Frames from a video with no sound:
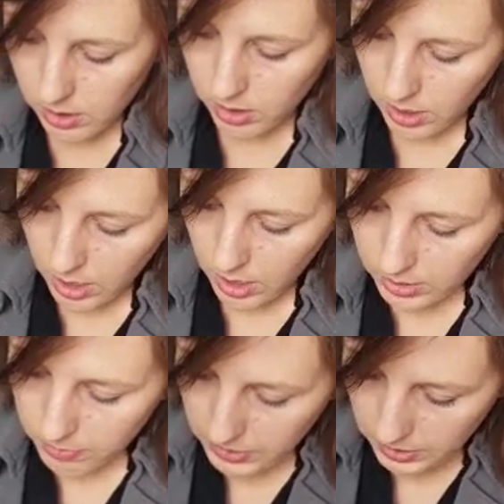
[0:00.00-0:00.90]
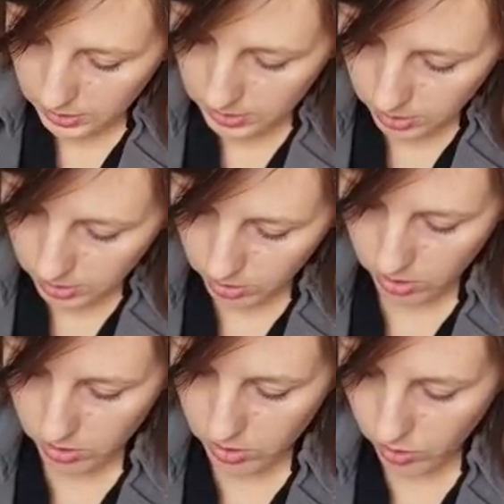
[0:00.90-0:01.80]
not be
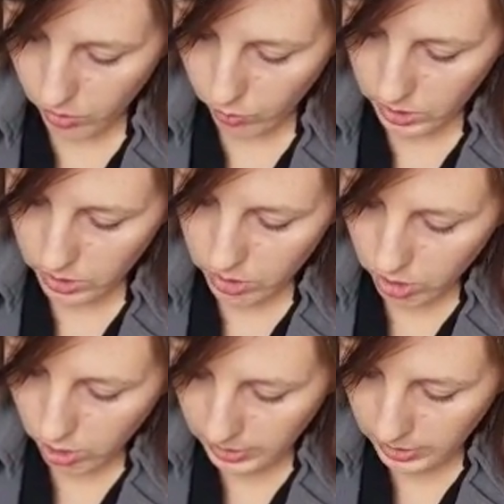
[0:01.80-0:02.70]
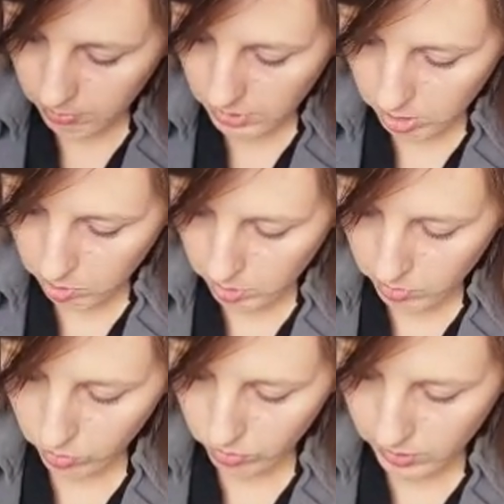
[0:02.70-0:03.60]
considered when determining
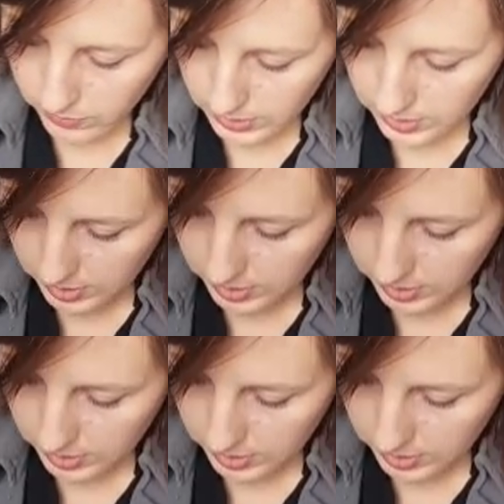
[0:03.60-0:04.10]
minimum rivet